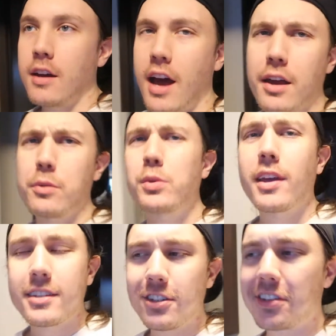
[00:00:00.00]
I would
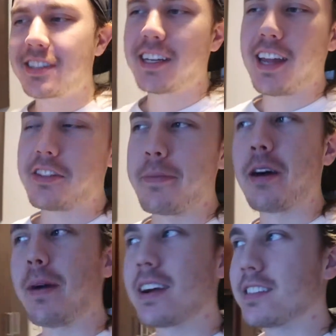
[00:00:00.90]
like to just sit at the
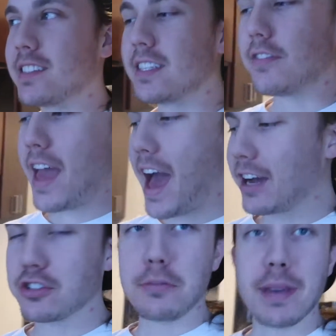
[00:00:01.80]
mailbox and see if they
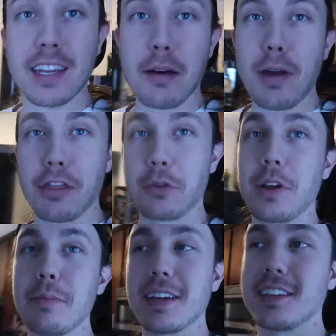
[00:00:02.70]
actually pick it up at
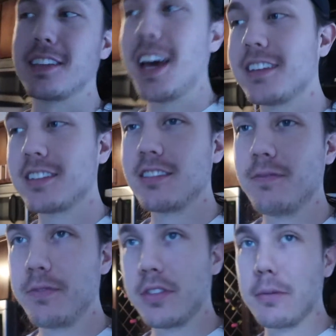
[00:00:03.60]
three, because that's
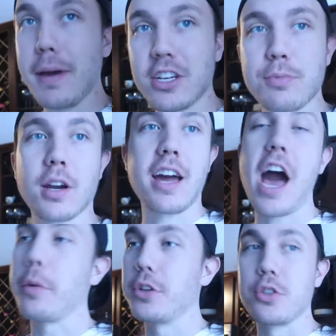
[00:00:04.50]
the benchmark I
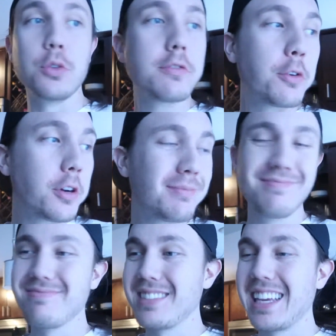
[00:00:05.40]
always shoot for,
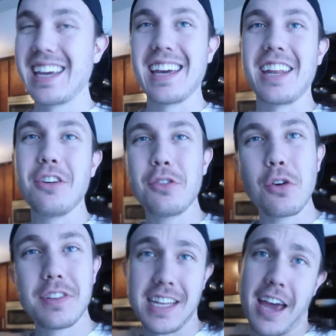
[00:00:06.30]
and I don't know if it's